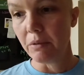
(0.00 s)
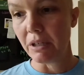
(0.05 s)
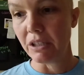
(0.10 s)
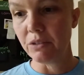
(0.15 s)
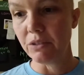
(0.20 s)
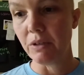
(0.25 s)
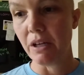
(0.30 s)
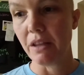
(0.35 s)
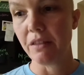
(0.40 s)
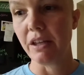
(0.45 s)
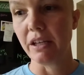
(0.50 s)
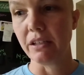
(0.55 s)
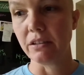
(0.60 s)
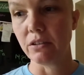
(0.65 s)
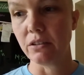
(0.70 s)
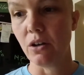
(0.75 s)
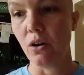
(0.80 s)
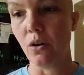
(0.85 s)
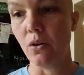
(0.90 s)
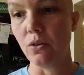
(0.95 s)
But I do want
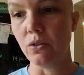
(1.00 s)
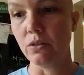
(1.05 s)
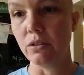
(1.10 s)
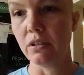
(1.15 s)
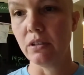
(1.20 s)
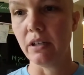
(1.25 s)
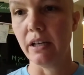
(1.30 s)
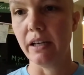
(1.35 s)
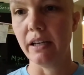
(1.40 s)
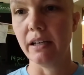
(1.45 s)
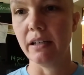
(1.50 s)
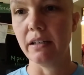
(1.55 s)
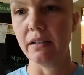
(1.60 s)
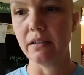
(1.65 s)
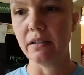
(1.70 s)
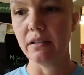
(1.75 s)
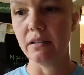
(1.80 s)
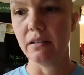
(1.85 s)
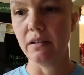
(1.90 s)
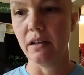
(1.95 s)
things cold,
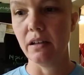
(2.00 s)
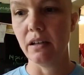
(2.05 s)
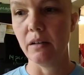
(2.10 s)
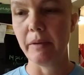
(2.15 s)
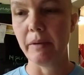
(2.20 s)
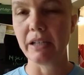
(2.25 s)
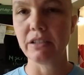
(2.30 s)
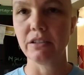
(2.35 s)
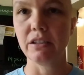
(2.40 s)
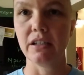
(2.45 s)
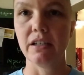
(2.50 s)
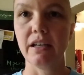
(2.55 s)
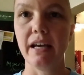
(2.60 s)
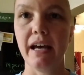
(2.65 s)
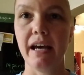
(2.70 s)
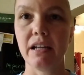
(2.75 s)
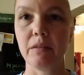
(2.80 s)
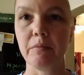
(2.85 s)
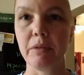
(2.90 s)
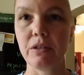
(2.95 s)
and actually
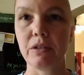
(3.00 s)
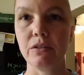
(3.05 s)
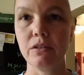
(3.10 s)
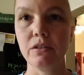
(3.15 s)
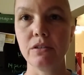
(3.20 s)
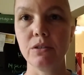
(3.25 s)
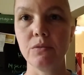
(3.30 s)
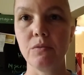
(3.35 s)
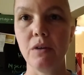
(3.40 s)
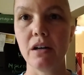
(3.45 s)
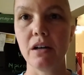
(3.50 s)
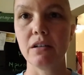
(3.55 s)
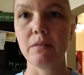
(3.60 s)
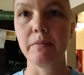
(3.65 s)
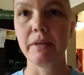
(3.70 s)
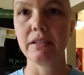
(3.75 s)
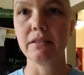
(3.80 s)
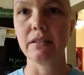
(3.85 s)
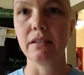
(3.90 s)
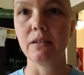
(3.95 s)
adding minerals to water
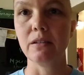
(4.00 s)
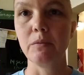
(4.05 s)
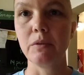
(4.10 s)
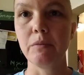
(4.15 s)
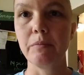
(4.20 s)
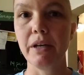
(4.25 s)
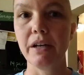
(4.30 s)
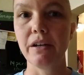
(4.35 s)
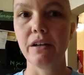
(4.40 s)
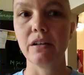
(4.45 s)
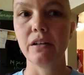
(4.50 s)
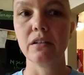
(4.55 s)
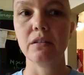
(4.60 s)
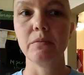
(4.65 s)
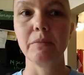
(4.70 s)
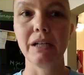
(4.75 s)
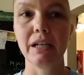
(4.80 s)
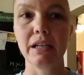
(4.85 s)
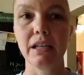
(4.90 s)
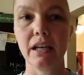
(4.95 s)
makes it a little bit better,
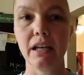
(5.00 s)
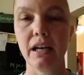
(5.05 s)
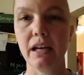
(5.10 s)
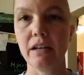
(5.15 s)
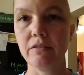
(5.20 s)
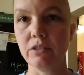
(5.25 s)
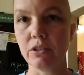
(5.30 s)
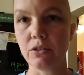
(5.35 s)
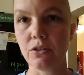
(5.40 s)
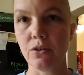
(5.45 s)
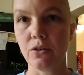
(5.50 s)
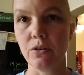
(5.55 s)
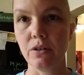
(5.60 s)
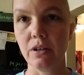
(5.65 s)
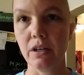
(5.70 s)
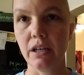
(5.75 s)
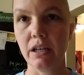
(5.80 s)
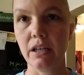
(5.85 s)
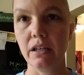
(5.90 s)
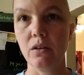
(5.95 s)
but I can't have
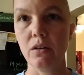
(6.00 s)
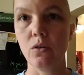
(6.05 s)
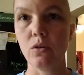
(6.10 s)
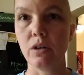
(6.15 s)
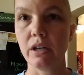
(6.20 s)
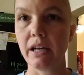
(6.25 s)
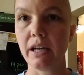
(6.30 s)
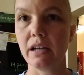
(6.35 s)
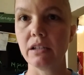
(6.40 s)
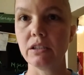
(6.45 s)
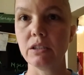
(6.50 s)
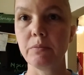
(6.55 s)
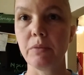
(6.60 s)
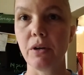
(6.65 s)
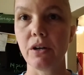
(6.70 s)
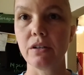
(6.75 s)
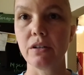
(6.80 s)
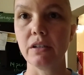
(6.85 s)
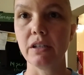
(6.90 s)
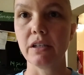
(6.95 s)
LaCroix or any kind of
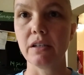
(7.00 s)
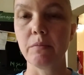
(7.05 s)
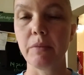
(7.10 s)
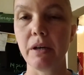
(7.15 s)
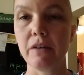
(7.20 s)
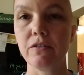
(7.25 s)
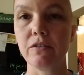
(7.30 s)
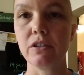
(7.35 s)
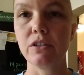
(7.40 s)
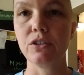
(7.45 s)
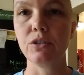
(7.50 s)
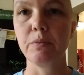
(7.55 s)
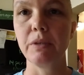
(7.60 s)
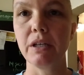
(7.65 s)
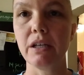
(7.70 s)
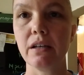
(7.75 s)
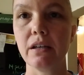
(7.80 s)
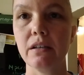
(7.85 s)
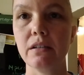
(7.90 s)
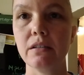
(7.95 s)
sparkling beverage
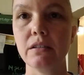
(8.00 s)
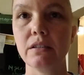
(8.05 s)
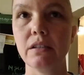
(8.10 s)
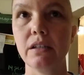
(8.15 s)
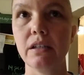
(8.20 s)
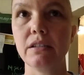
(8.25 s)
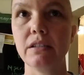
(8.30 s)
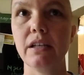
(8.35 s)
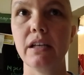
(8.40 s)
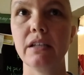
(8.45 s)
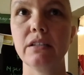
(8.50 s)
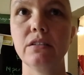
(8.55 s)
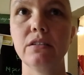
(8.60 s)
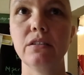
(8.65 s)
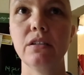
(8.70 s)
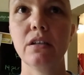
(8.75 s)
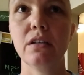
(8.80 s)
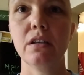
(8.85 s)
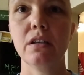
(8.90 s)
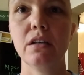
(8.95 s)
because
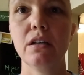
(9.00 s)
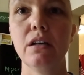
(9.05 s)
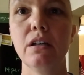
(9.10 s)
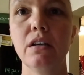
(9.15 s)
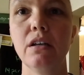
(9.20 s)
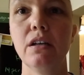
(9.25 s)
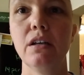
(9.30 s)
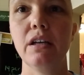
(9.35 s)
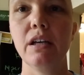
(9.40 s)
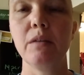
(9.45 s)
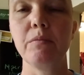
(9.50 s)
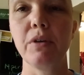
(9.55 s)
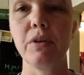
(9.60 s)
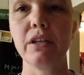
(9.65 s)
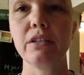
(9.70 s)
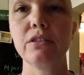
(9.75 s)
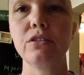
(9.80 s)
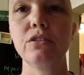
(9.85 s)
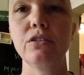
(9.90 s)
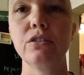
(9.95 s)
it
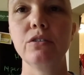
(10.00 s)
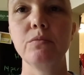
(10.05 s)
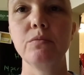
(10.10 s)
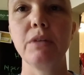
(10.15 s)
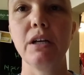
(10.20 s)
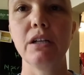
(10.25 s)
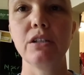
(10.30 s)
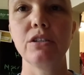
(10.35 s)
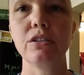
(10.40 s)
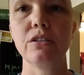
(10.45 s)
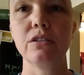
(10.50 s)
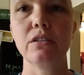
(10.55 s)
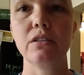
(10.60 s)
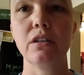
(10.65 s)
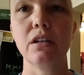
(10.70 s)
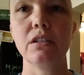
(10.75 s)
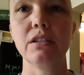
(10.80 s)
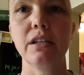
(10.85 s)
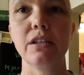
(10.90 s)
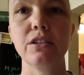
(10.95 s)
brings too much
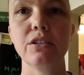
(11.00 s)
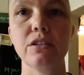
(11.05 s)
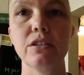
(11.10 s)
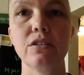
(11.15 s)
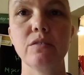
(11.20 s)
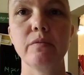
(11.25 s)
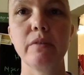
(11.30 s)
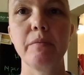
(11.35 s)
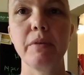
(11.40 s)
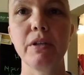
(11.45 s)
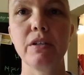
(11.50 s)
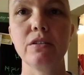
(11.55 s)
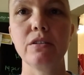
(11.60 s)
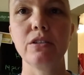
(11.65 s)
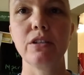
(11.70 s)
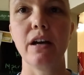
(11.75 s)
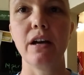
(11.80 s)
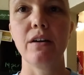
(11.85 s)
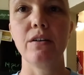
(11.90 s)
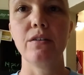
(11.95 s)
attention to my middle
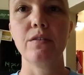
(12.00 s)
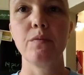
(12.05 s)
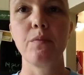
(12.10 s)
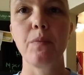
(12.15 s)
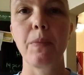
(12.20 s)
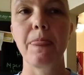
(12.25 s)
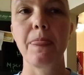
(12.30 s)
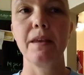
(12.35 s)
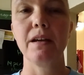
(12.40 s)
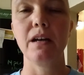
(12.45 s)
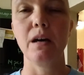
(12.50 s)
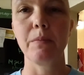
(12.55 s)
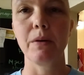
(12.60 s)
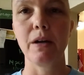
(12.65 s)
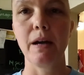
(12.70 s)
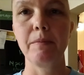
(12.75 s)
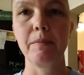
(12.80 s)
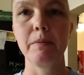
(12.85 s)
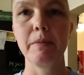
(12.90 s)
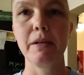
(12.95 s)
jowl,
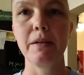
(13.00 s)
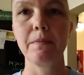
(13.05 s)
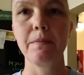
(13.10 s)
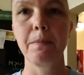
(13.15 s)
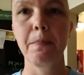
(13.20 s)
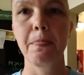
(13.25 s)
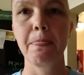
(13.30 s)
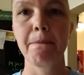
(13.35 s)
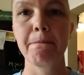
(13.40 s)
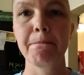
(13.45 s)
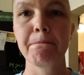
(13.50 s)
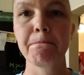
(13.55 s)
upper abdomen,